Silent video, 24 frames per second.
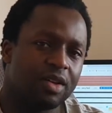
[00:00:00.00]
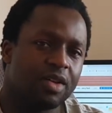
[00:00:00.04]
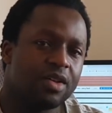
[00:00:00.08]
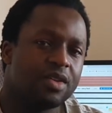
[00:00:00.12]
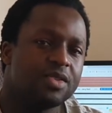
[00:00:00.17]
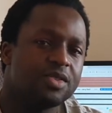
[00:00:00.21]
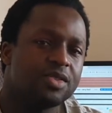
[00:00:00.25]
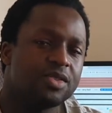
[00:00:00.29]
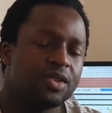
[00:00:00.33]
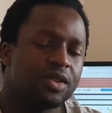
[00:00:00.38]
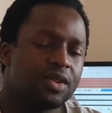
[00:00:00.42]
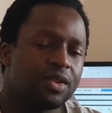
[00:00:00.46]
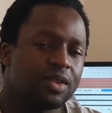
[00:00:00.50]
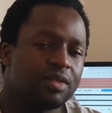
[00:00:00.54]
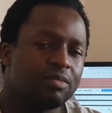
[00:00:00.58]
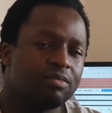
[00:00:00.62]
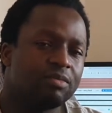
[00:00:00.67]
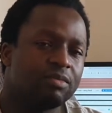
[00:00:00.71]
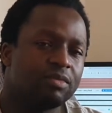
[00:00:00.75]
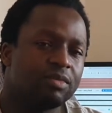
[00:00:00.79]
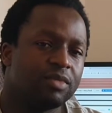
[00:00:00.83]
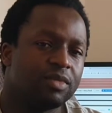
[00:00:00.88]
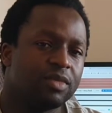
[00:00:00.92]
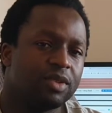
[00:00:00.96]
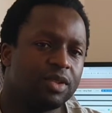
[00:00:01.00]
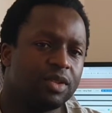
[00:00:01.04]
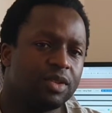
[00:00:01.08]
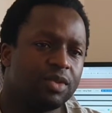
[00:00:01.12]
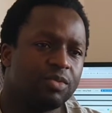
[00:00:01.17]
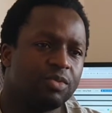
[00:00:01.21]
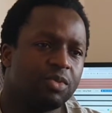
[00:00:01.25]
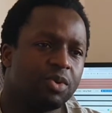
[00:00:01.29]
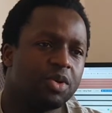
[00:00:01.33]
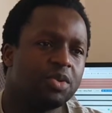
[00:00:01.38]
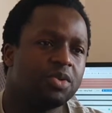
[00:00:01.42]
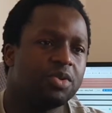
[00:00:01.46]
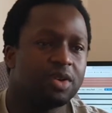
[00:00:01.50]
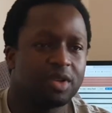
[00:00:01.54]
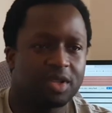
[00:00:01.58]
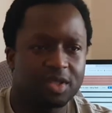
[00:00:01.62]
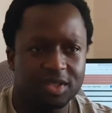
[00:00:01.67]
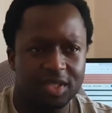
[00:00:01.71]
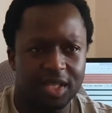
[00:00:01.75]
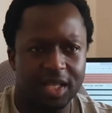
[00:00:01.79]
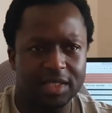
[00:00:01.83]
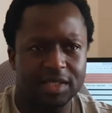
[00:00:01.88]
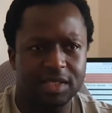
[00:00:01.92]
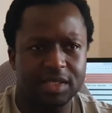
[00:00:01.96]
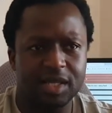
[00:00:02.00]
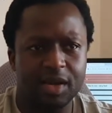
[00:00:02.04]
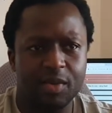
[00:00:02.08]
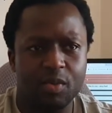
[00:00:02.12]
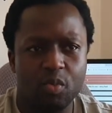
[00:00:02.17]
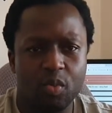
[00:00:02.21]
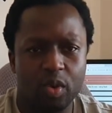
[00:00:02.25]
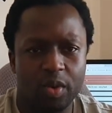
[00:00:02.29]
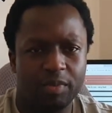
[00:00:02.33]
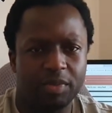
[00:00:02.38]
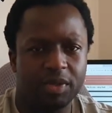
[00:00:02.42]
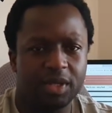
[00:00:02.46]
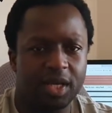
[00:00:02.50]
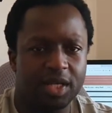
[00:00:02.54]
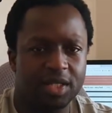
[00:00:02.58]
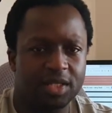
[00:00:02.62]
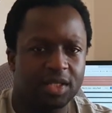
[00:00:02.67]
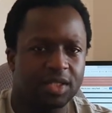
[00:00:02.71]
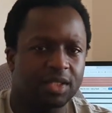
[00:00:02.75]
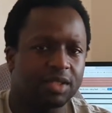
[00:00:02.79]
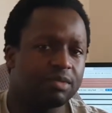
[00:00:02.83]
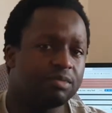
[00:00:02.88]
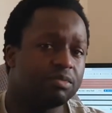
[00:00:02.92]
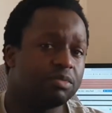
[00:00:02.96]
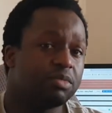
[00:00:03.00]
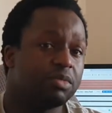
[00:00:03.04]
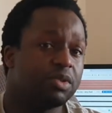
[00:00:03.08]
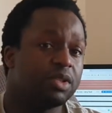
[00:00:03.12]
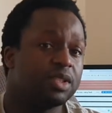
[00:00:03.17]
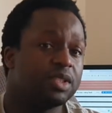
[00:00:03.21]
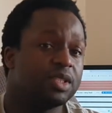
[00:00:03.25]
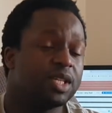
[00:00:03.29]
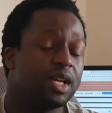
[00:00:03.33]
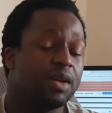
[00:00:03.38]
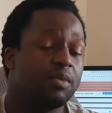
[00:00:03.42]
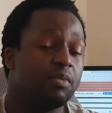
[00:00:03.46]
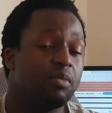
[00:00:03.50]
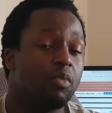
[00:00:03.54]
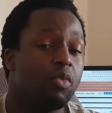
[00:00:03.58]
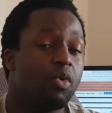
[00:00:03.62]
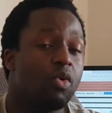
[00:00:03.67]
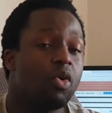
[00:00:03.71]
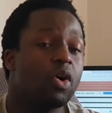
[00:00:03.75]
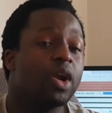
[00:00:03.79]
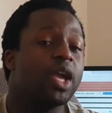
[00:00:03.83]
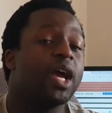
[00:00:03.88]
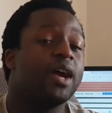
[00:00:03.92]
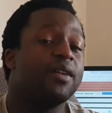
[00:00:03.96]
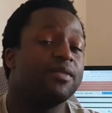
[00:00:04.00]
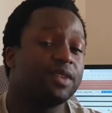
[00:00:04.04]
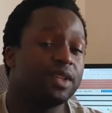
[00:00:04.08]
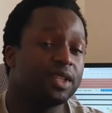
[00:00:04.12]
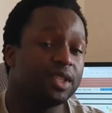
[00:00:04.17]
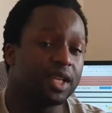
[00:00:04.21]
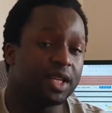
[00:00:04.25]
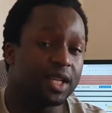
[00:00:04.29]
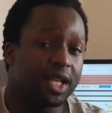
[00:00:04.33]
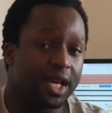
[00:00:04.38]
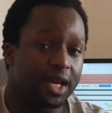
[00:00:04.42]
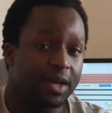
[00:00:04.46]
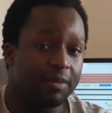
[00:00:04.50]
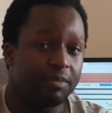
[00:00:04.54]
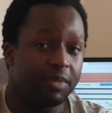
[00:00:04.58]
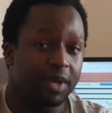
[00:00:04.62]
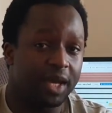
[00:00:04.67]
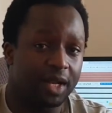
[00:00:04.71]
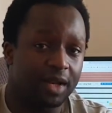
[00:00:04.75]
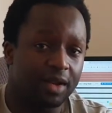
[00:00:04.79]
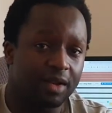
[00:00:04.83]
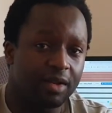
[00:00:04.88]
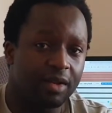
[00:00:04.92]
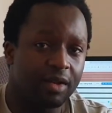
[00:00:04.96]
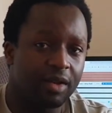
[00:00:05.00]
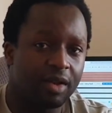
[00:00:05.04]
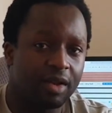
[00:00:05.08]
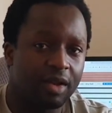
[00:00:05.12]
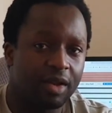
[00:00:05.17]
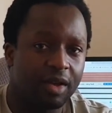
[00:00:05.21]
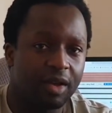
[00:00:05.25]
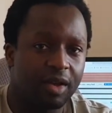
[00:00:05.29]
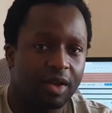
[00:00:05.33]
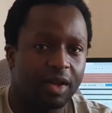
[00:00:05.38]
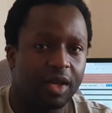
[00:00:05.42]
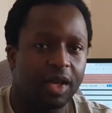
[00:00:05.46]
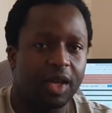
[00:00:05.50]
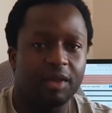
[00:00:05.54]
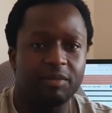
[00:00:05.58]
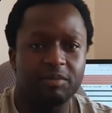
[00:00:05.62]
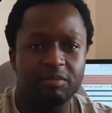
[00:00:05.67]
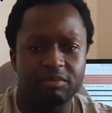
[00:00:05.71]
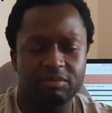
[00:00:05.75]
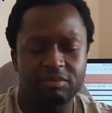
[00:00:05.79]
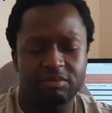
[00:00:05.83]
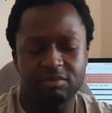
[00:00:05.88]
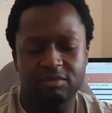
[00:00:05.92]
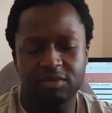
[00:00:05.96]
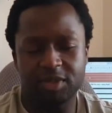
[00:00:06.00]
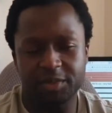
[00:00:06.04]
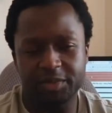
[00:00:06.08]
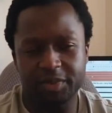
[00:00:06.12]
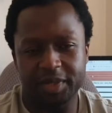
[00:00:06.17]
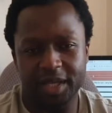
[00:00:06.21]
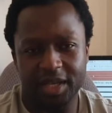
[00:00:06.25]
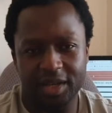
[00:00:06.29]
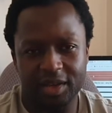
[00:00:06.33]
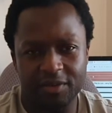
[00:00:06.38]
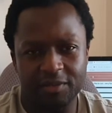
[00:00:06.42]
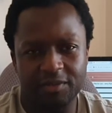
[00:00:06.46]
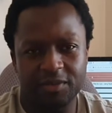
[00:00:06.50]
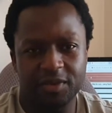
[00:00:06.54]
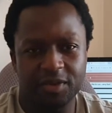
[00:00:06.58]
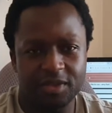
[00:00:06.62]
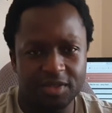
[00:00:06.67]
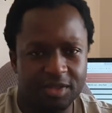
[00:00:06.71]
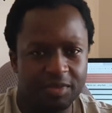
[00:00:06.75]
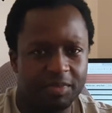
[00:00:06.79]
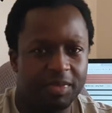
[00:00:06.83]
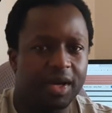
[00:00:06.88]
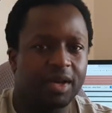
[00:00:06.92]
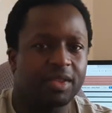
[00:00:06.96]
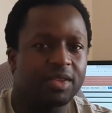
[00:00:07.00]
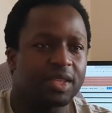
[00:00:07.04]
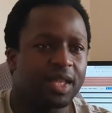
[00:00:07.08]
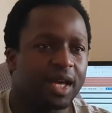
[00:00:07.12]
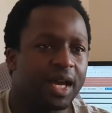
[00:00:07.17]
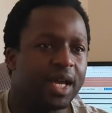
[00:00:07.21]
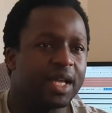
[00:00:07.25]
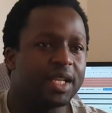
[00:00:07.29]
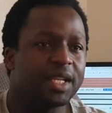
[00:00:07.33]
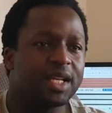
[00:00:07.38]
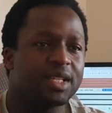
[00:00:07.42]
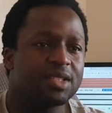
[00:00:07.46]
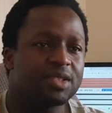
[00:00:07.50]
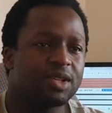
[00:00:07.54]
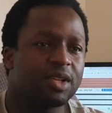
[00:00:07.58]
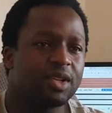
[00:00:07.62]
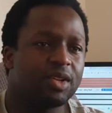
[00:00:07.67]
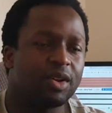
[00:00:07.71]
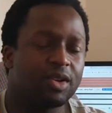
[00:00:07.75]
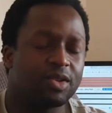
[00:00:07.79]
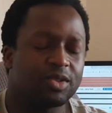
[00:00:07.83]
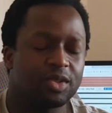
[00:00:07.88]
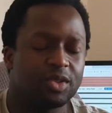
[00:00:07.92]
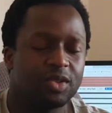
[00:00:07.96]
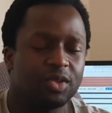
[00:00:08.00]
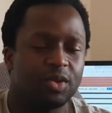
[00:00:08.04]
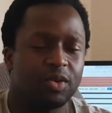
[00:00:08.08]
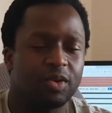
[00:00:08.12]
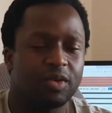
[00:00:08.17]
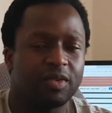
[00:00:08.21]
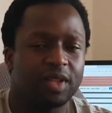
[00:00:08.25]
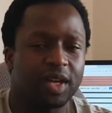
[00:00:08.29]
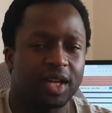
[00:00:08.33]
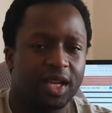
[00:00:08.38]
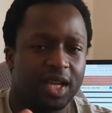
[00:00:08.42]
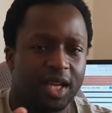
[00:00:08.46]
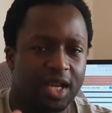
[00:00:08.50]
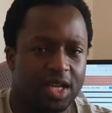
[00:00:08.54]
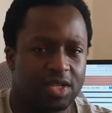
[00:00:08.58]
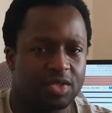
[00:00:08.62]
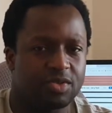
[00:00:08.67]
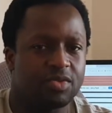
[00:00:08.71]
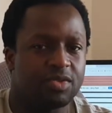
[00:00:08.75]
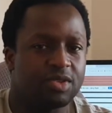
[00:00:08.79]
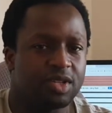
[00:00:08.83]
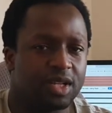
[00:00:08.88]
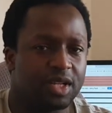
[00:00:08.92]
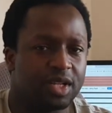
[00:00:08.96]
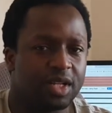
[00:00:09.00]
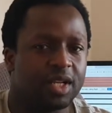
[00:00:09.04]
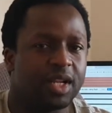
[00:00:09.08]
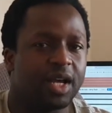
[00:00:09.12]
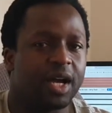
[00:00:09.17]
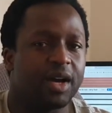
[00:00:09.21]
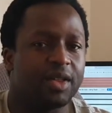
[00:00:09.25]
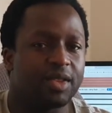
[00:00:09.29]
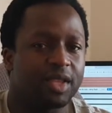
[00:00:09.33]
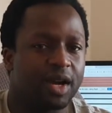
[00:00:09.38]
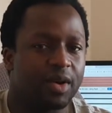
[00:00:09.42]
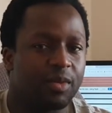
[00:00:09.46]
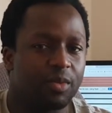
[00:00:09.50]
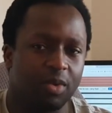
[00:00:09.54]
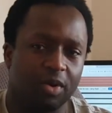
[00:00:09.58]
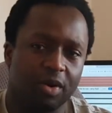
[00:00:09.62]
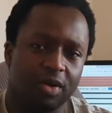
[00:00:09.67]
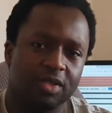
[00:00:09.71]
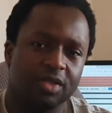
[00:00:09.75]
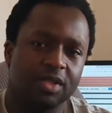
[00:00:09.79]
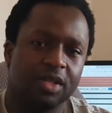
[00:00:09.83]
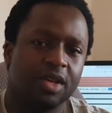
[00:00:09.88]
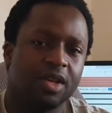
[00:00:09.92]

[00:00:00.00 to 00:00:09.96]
So you would notice that some women actually take more caffeine than men, and people get confused about that. And that's a lot to do with like estrogen and how that works.